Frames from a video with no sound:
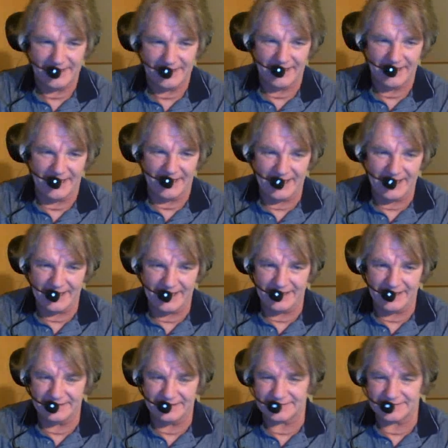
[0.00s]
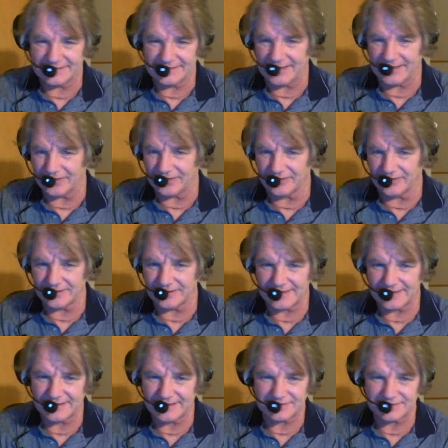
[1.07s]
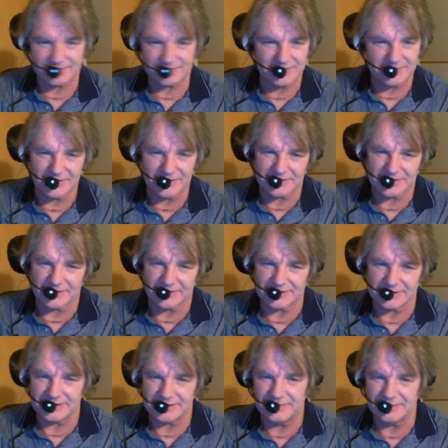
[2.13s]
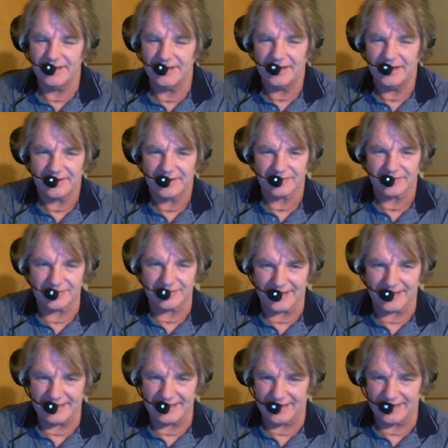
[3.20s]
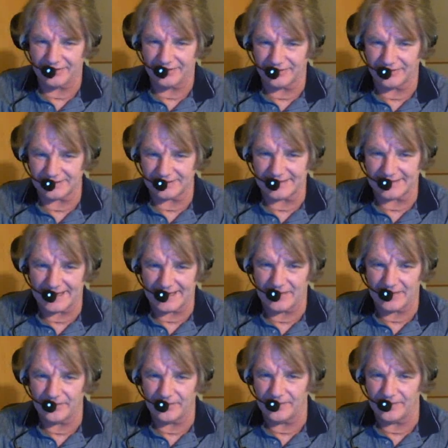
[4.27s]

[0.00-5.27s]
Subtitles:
and you see that hook that it's hooked onto? Slide that hook down the